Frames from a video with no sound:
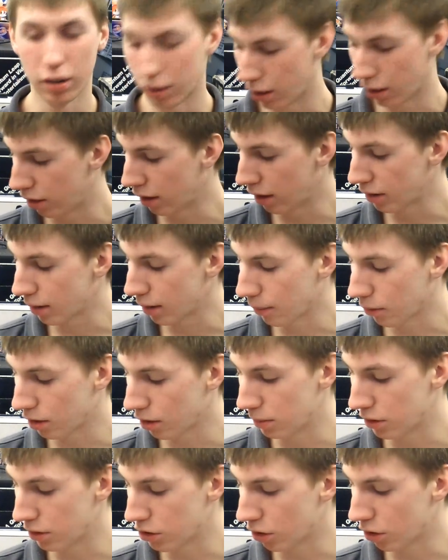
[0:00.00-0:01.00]
are the things I'm
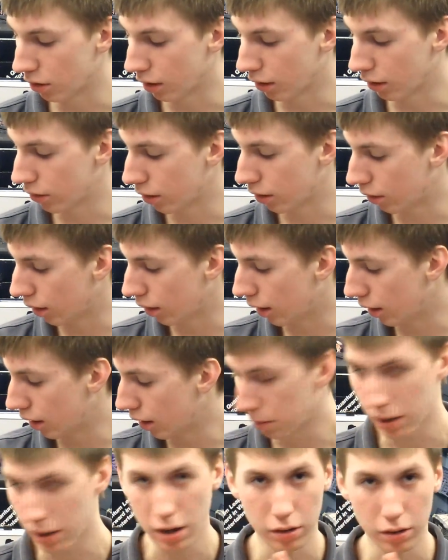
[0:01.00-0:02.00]
going to be showing. So
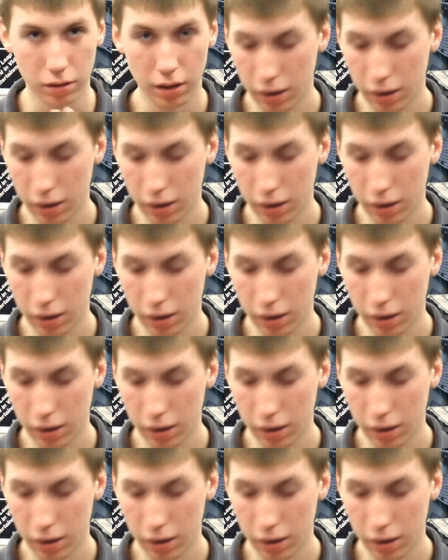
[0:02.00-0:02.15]
here we go.